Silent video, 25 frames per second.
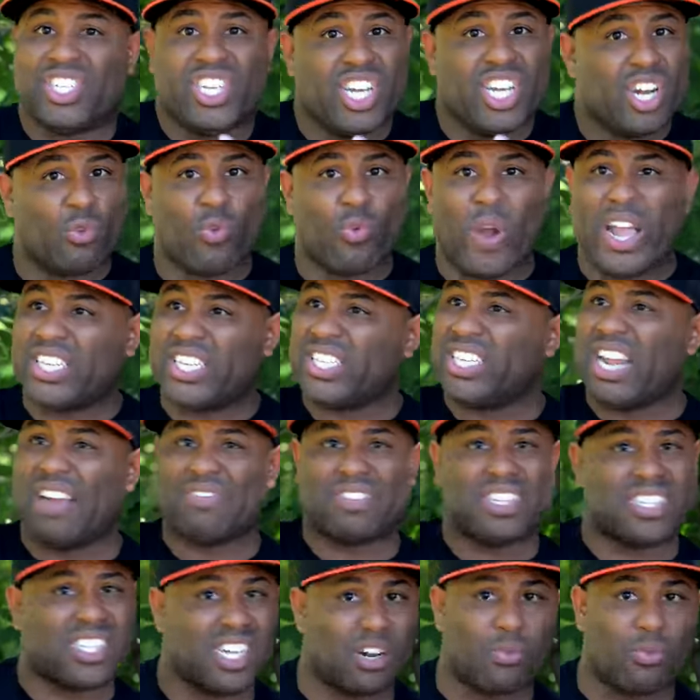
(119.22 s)
generation
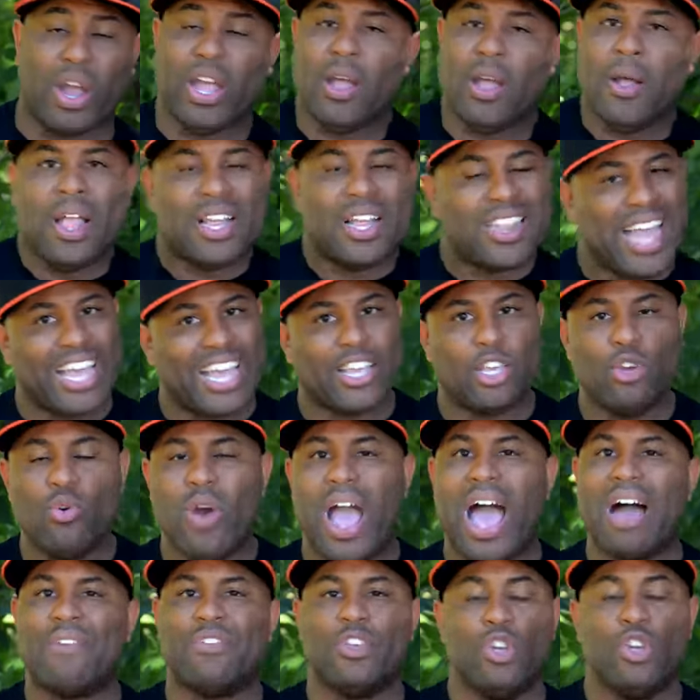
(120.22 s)
after generation. Like
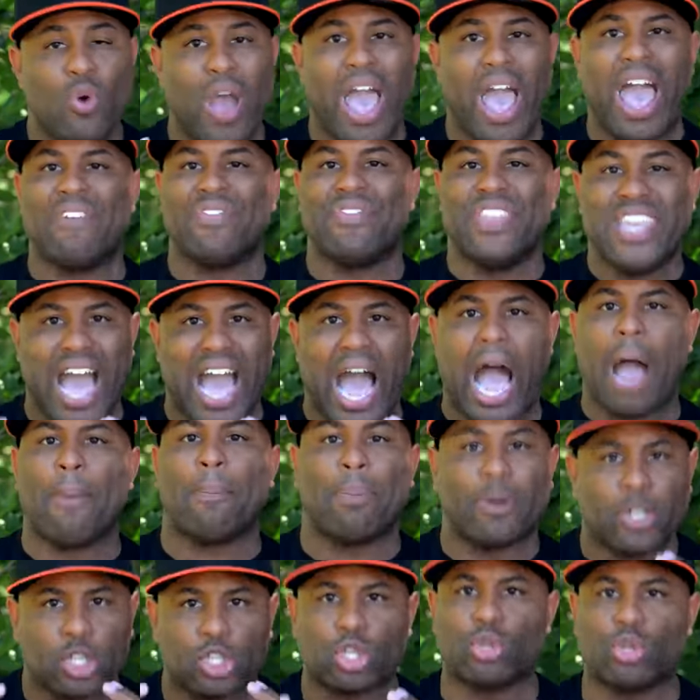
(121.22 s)
you have you have the
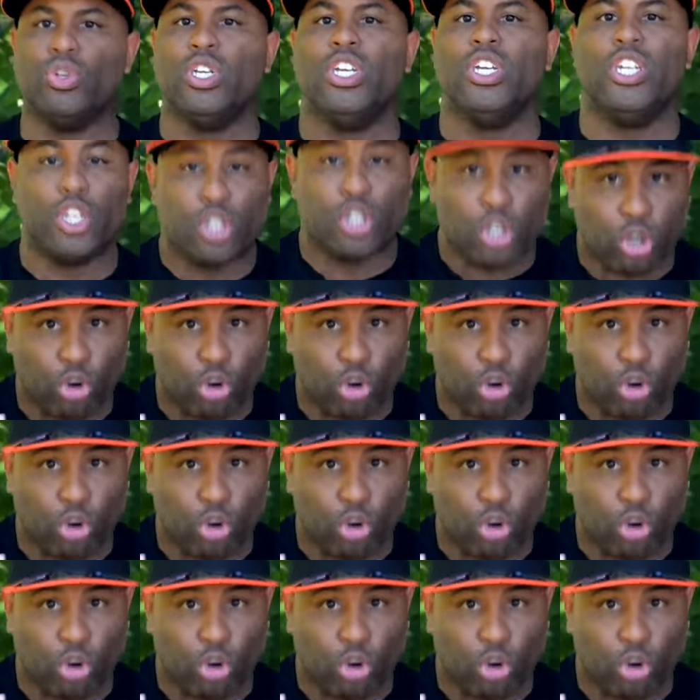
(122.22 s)
opportunity